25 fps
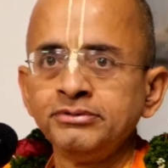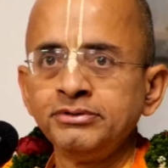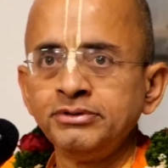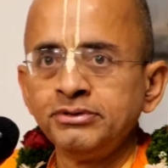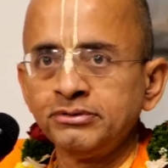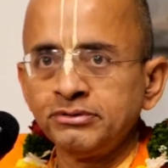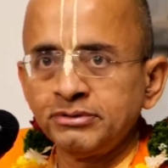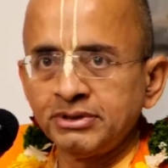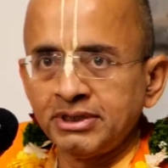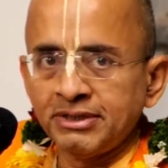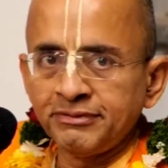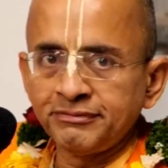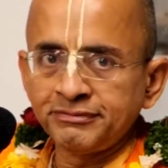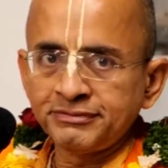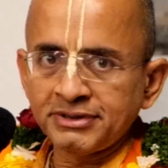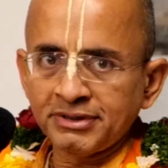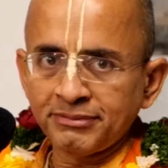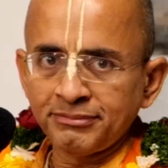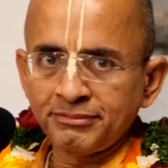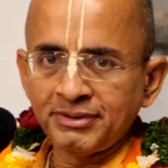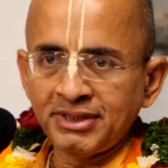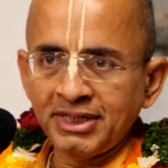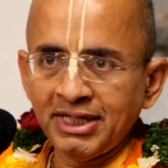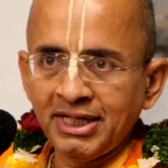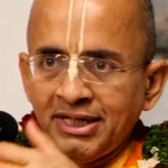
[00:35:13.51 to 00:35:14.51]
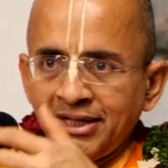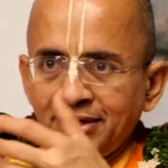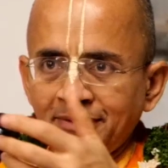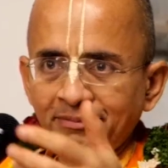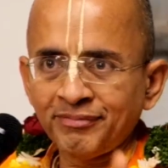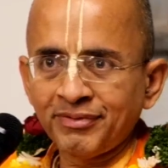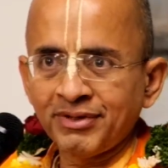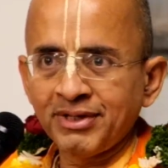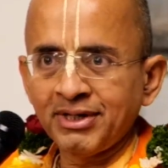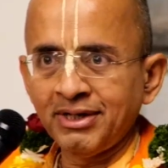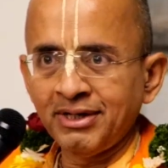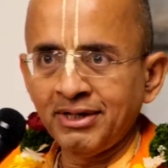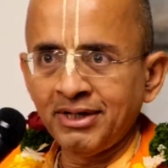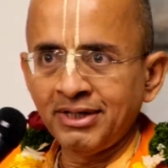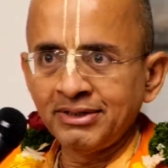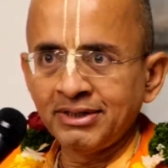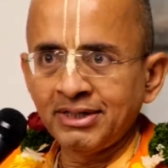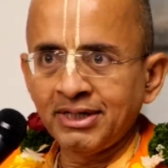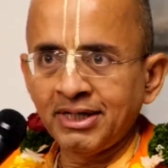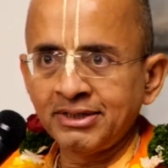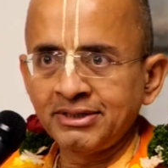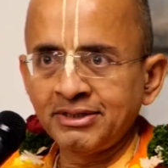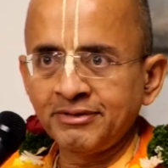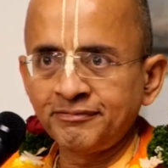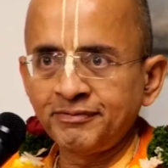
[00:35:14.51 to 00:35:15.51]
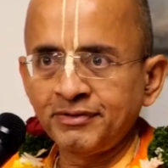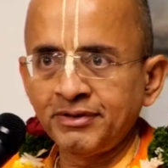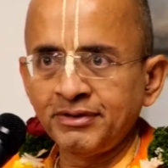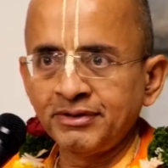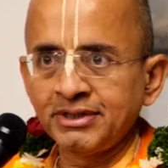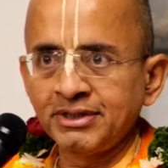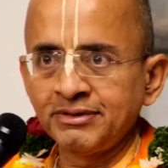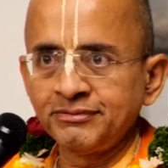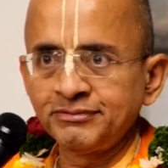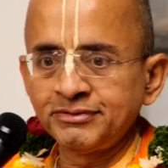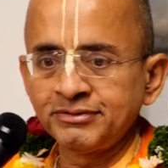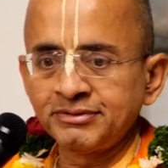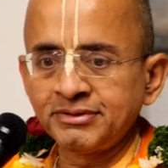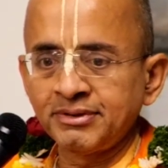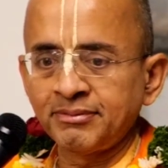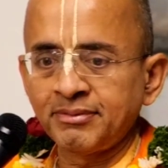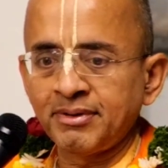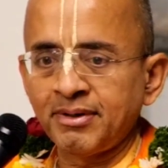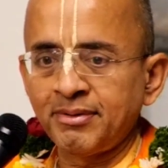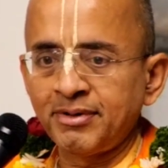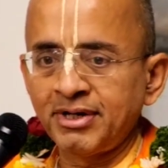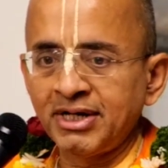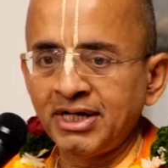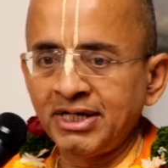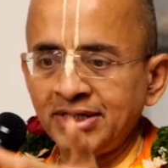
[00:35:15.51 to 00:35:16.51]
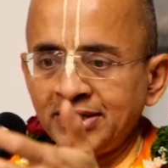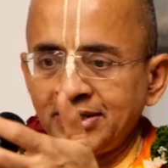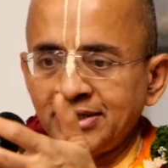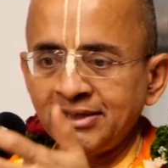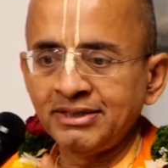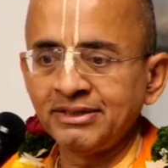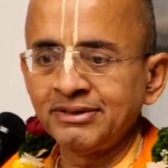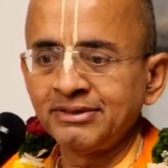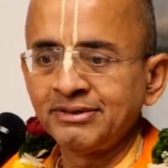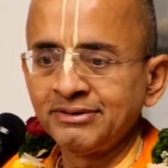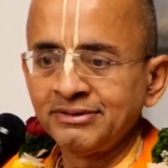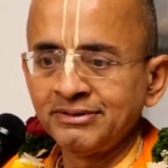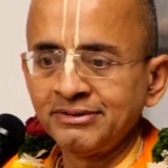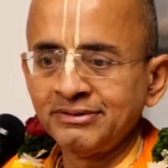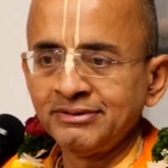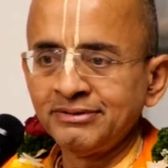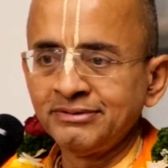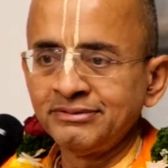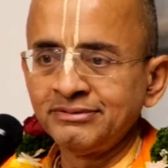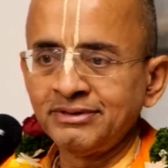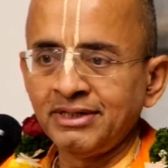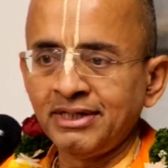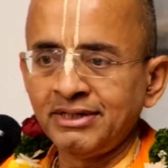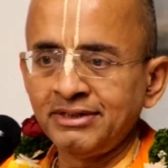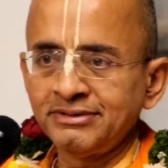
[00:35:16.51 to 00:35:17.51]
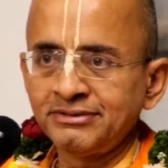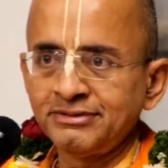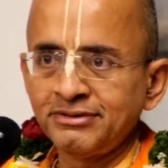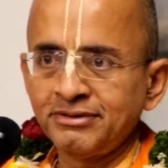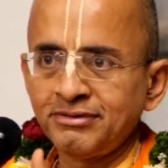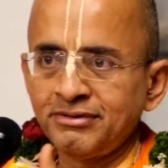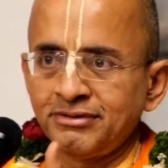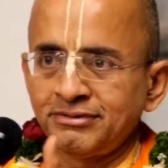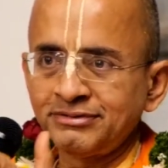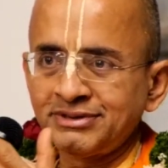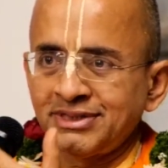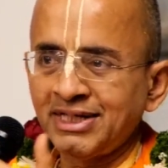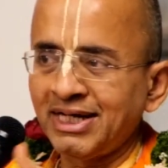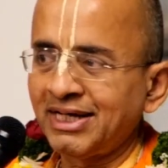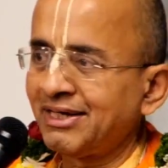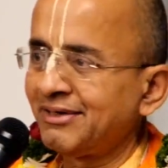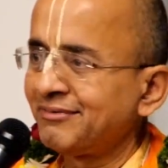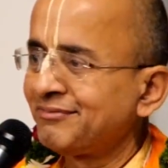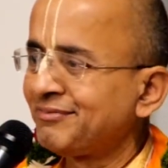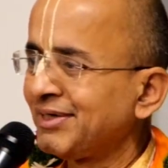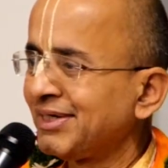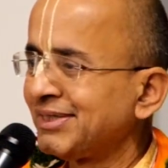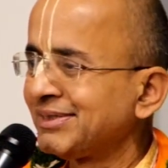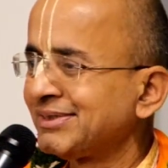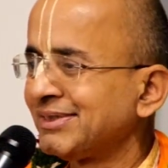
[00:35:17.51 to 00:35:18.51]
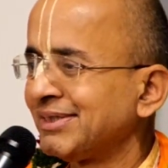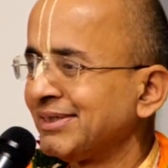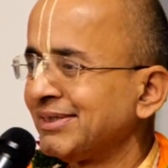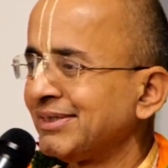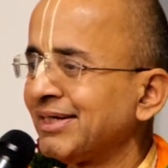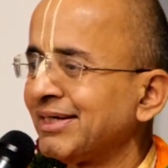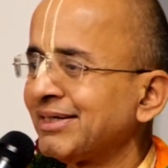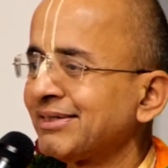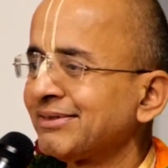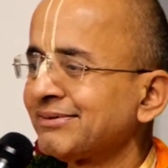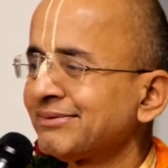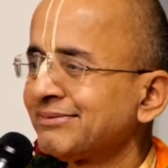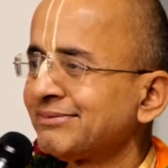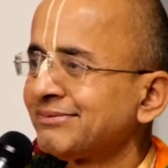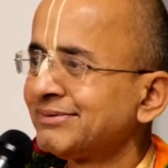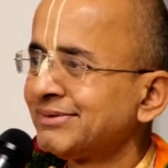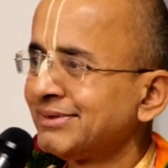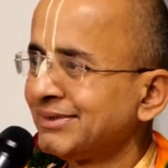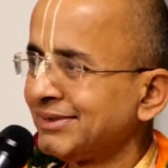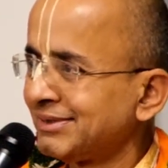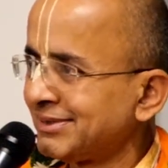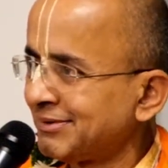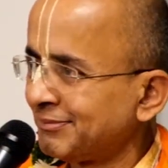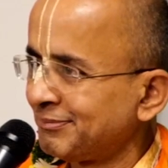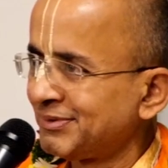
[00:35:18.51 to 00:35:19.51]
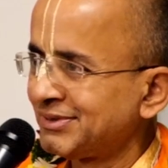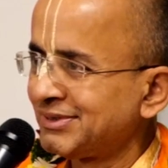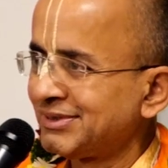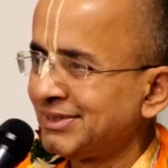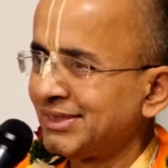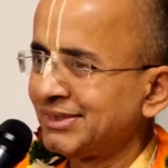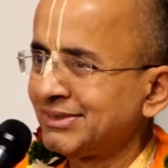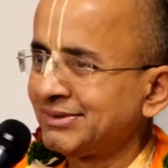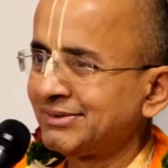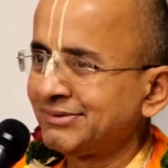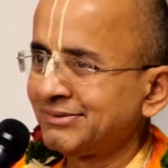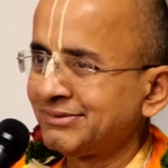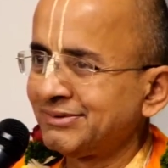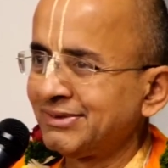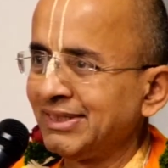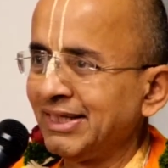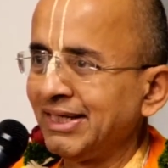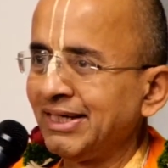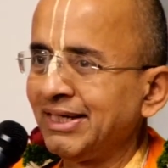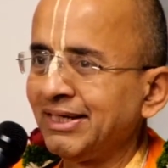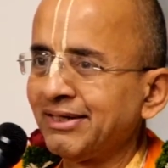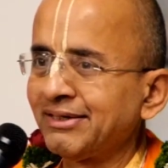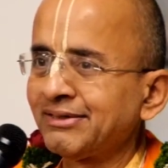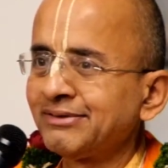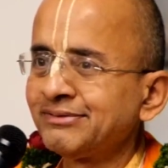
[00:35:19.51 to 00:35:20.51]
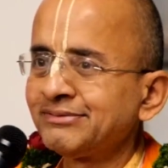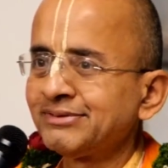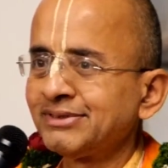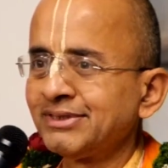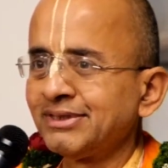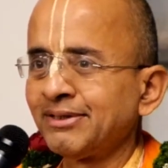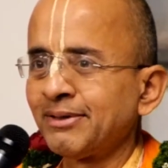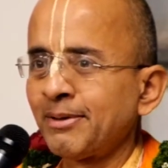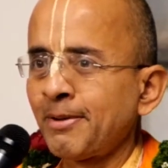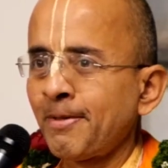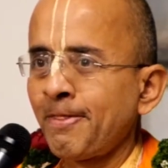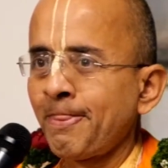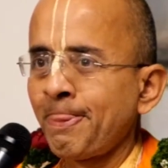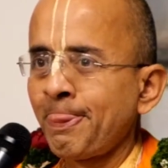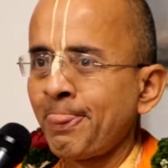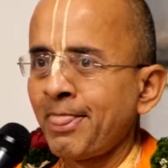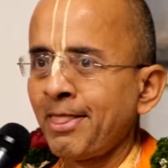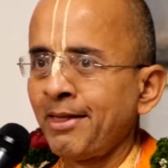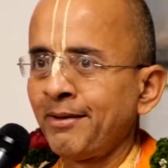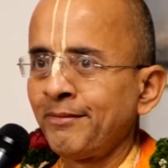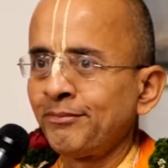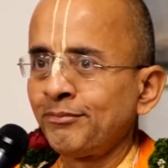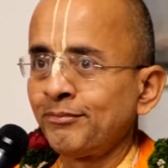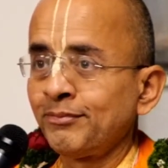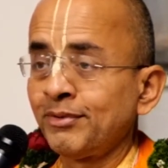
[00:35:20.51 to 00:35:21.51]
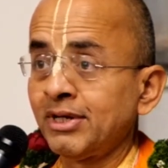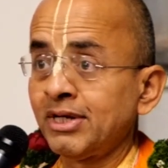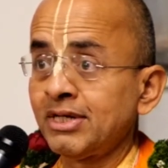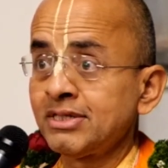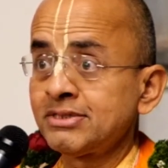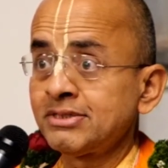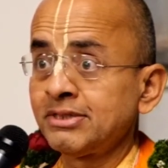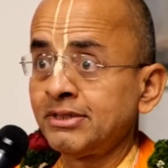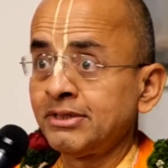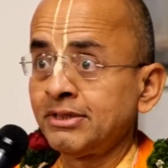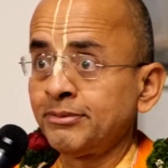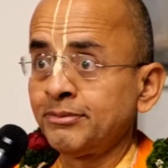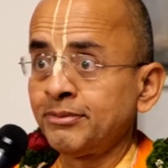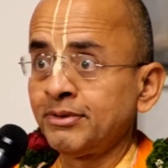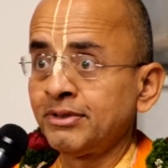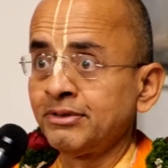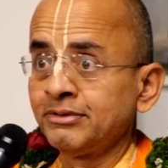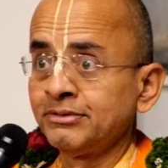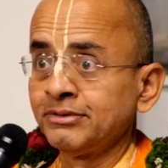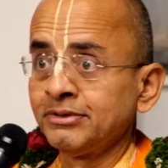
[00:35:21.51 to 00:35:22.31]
you give some money and the other fellow gives you some commodity. There is no sacrifice in that. It's a business dealing. Huh? Whereas in